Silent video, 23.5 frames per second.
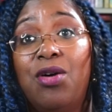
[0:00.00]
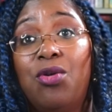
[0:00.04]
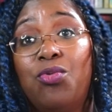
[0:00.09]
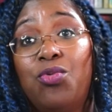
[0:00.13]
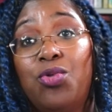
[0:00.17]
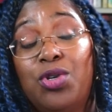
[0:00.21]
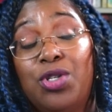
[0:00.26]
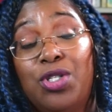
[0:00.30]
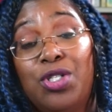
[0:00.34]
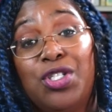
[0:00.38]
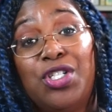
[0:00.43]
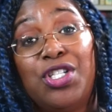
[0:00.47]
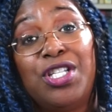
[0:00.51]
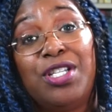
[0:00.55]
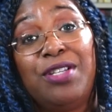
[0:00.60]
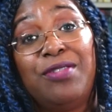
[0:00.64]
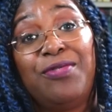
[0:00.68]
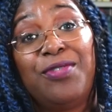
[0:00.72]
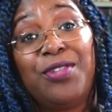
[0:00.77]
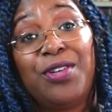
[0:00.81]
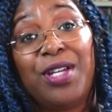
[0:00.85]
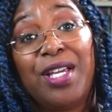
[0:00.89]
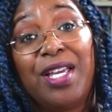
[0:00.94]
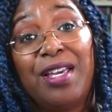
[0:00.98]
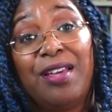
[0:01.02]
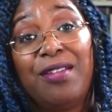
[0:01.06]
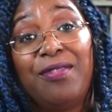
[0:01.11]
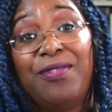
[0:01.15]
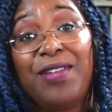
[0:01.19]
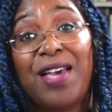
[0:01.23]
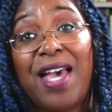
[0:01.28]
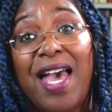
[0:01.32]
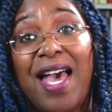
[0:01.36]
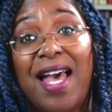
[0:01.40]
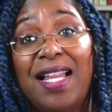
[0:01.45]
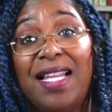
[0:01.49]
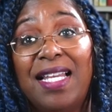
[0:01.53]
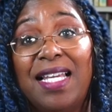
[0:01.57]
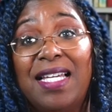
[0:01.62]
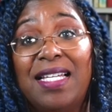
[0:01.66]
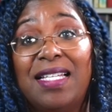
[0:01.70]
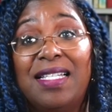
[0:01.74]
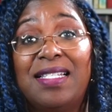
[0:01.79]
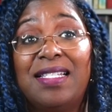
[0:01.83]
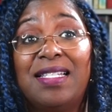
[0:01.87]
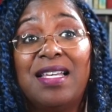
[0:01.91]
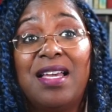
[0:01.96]
will she forgive
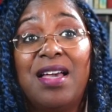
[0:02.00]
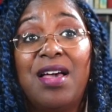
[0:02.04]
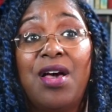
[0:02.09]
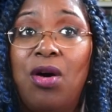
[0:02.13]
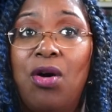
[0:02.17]
Alex?